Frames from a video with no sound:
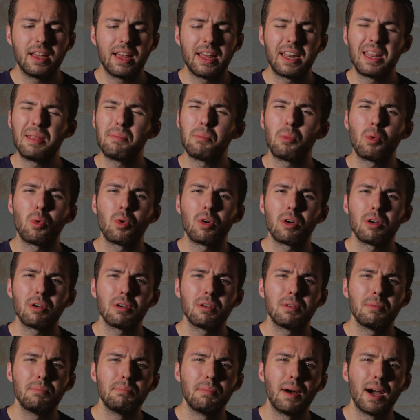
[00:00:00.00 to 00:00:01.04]

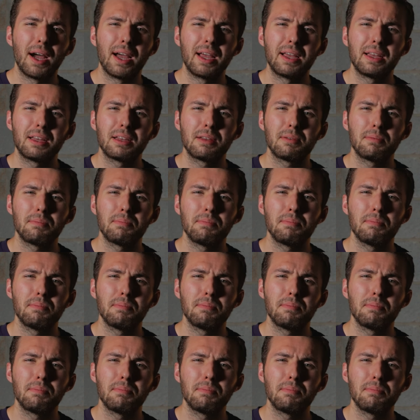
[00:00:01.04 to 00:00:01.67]
anymore by